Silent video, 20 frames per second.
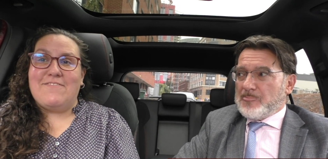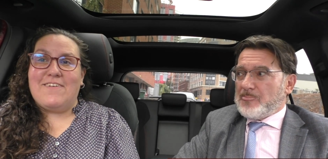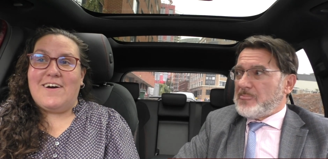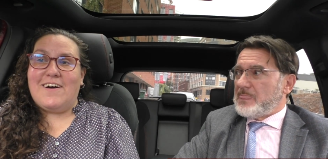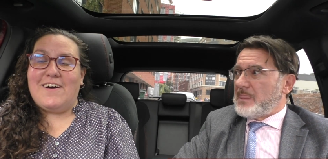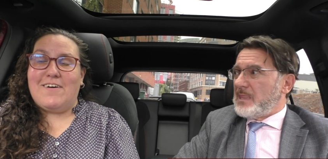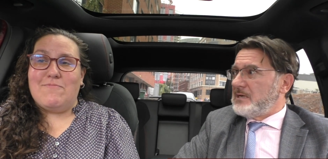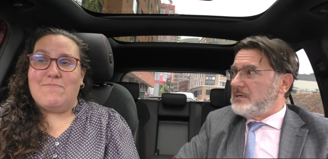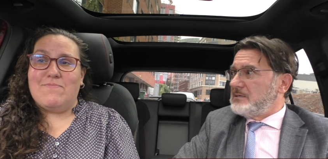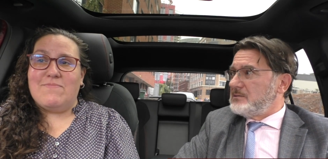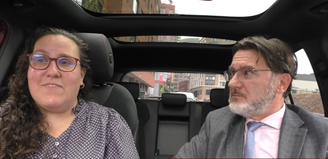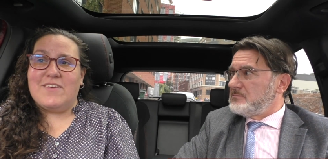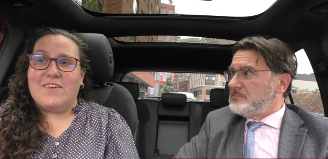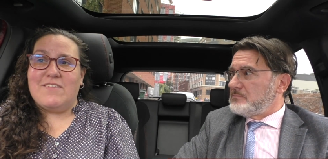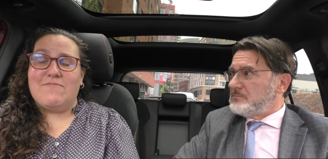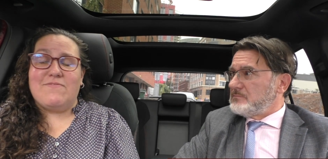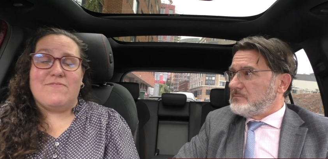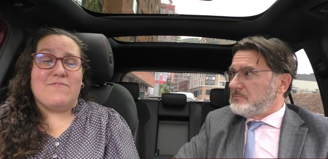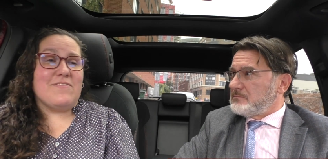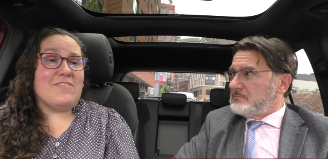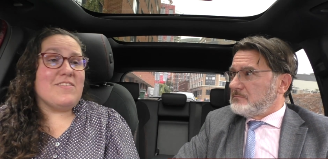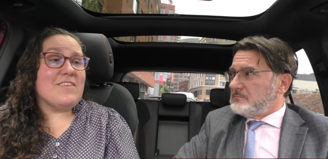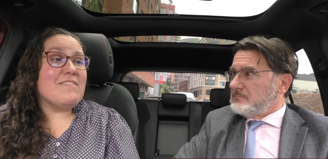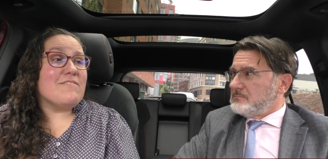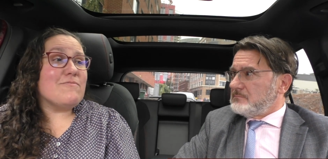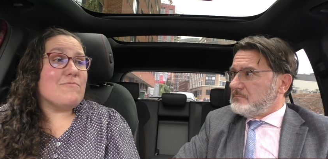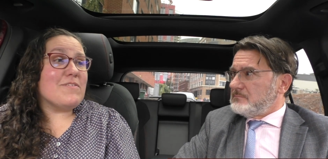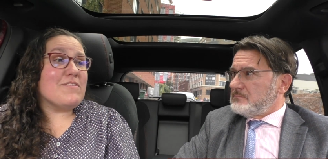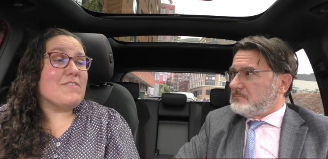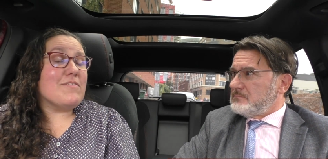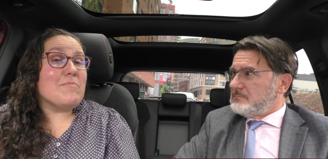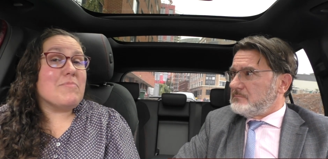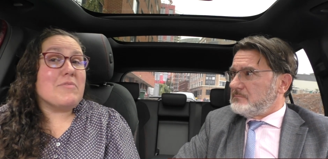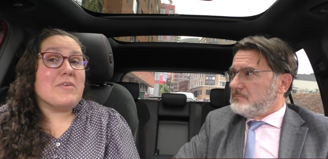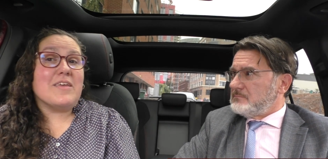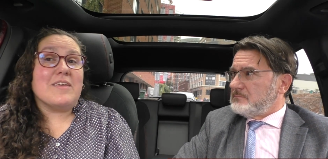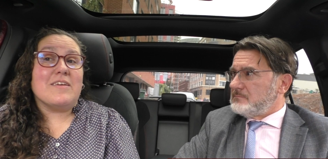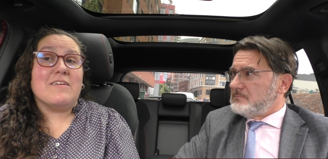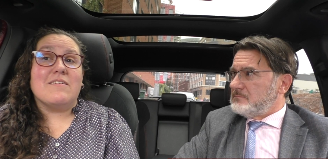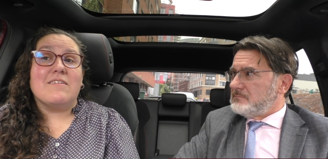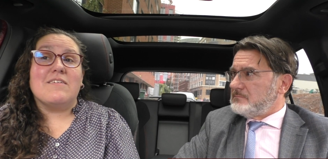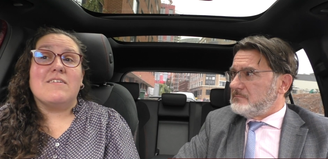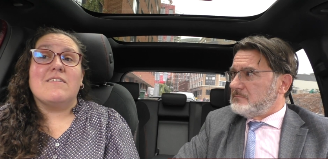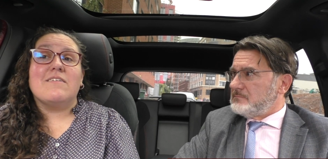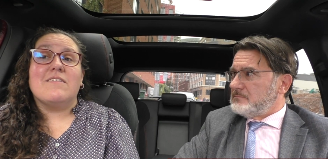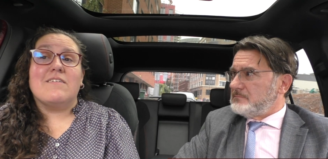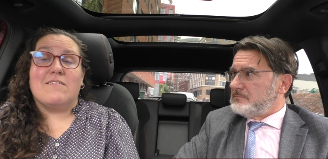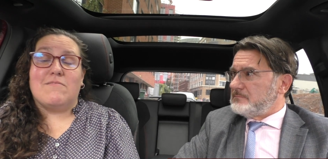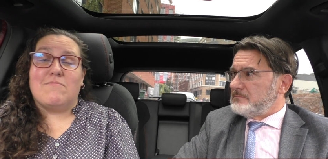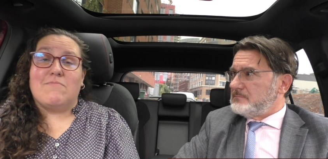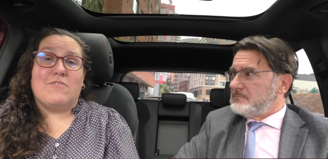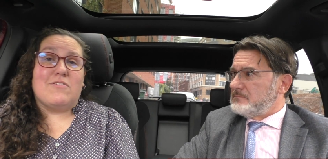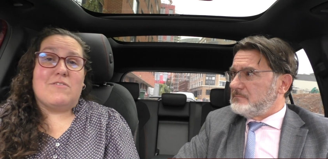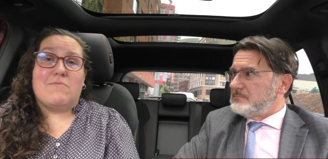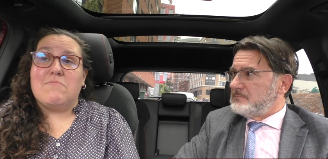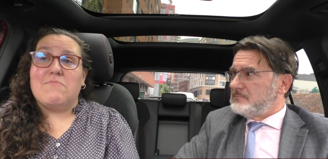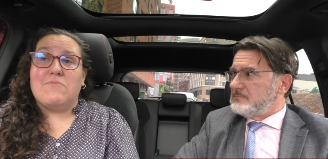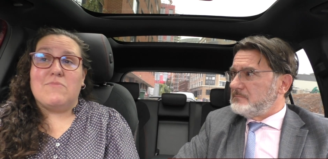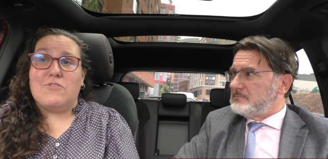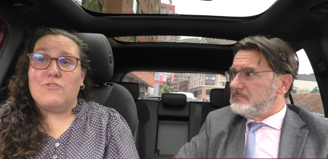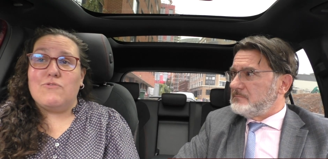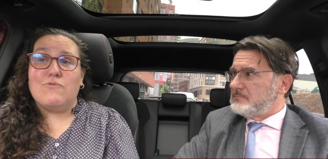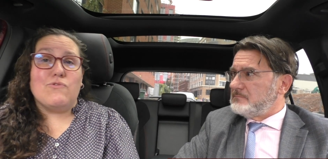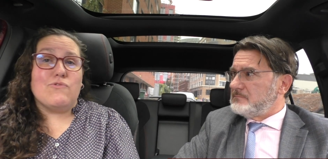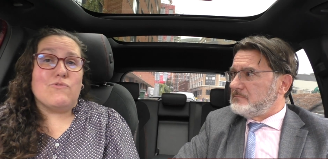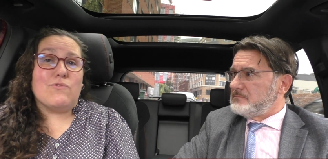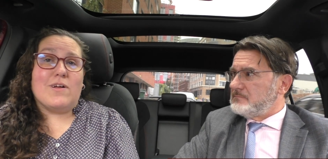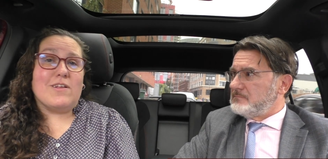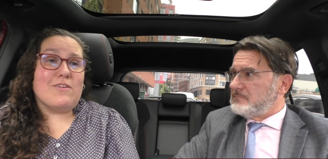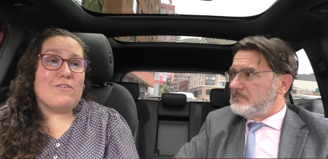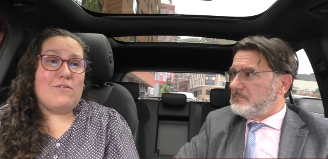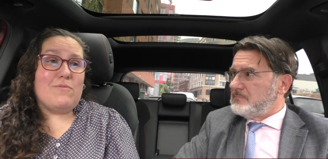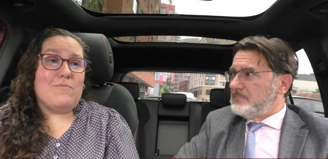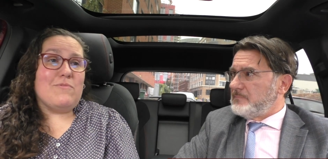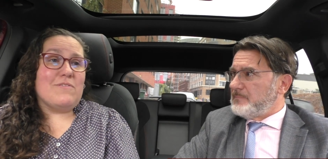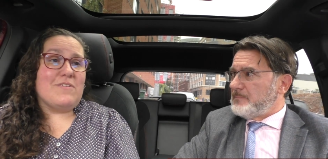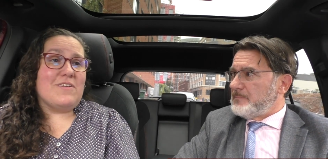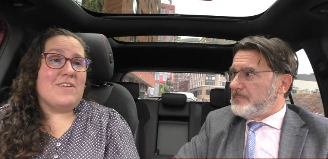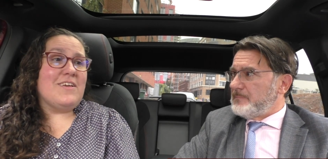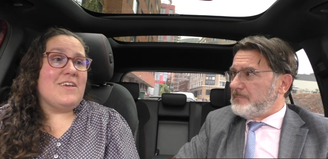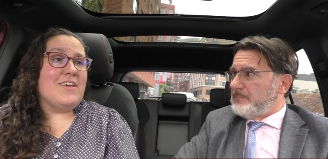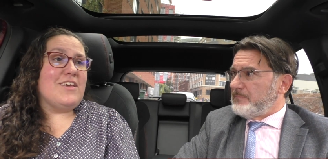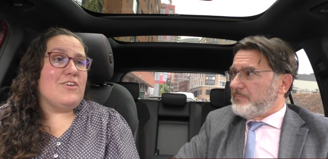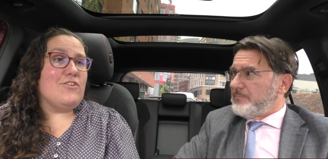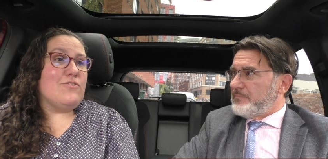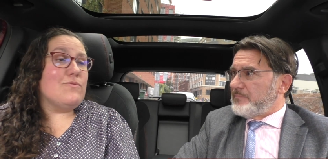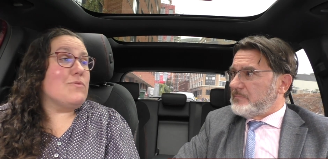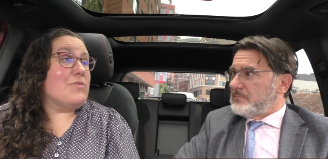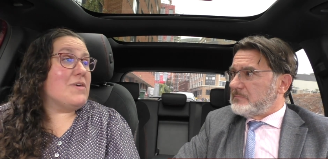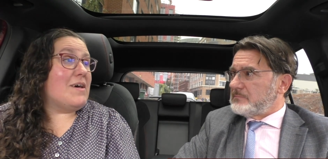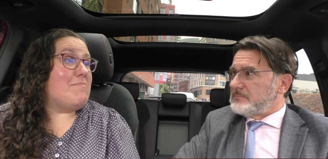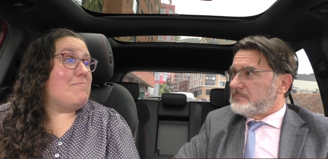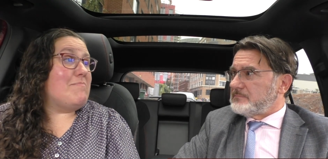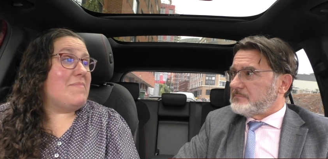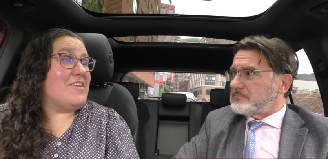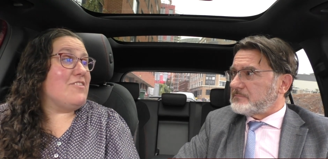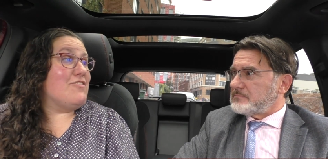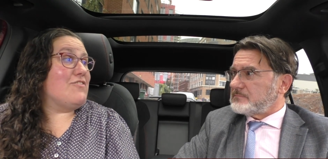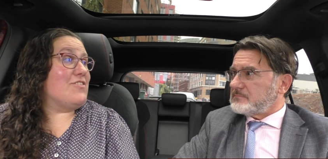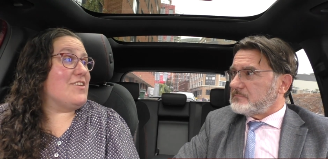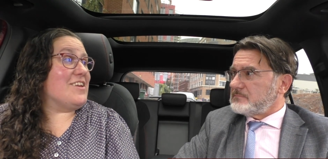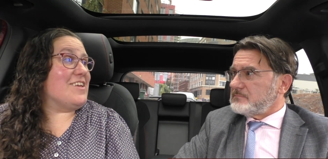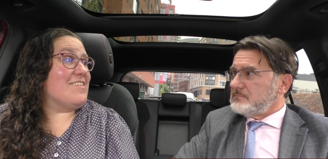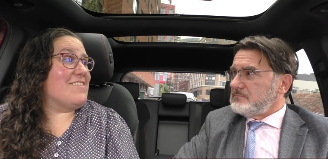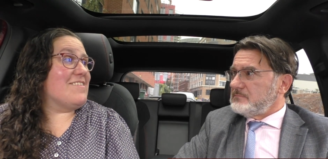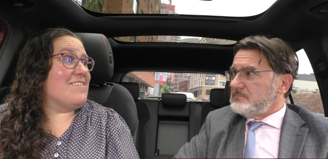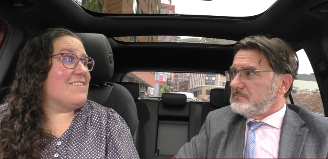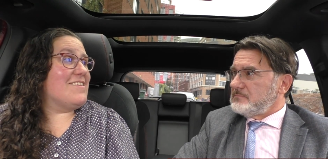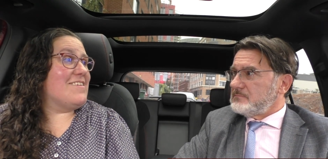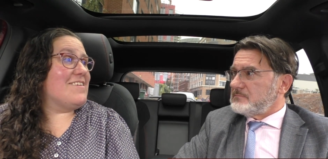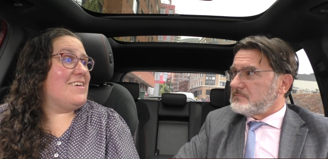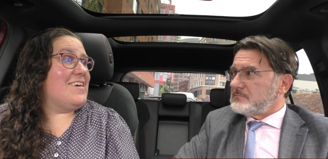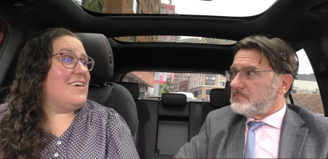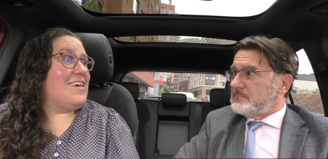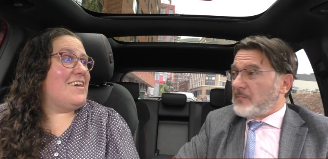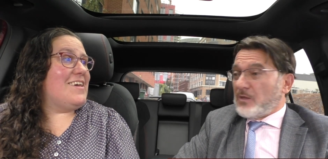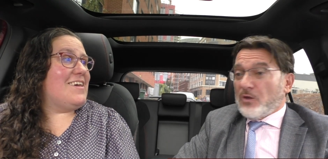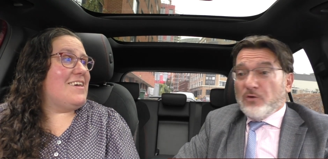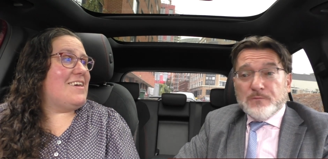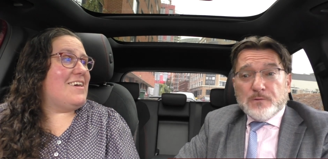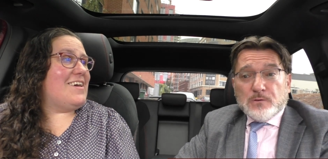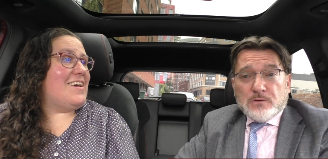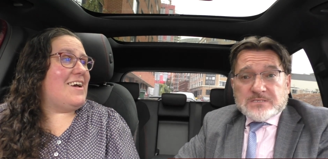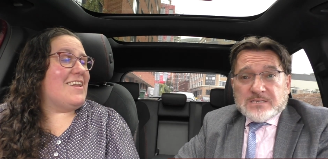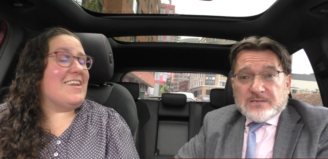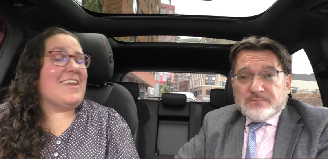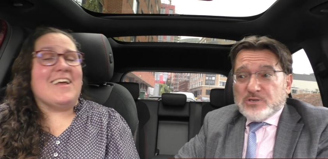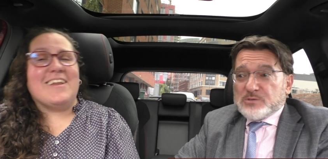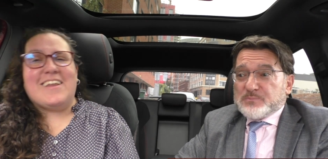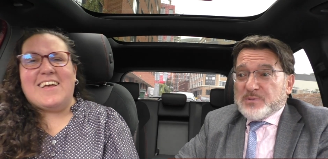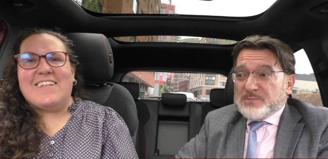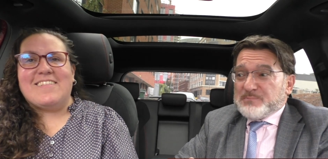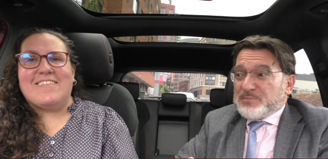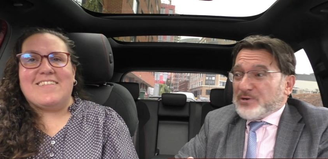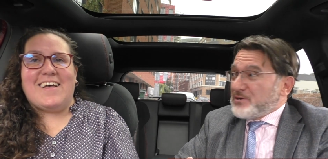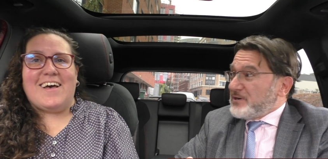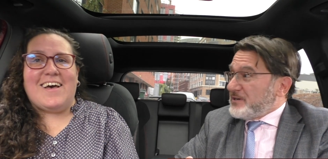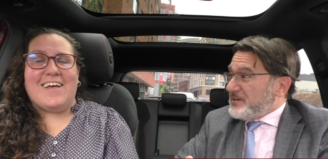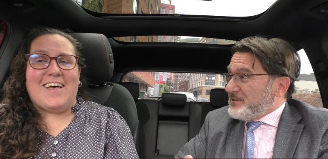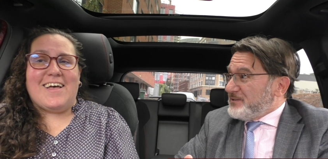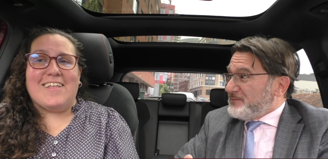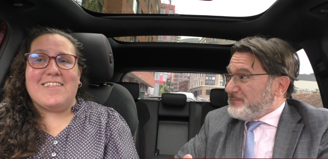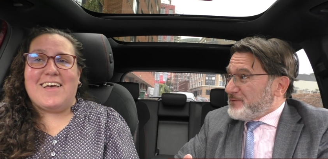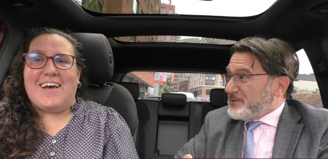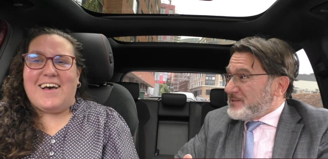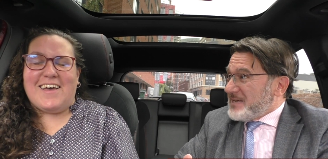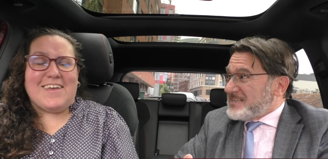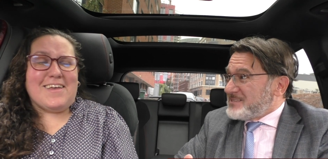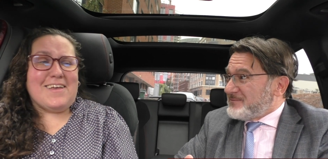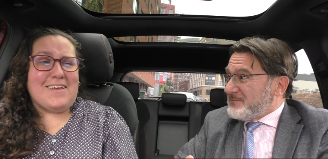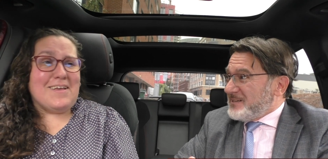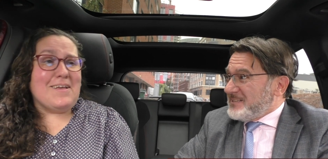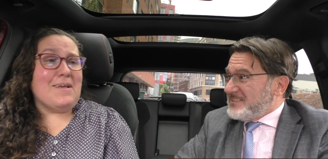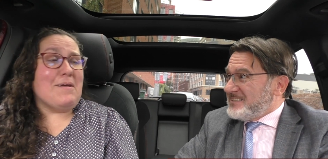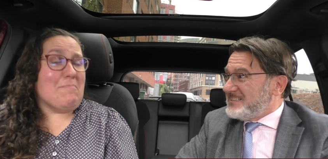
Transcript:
Speaker 1: um if this was something usual, common, you would have mentioned it.
Speaker 2: Of course, and, I would prepare at, you at, for I, that one.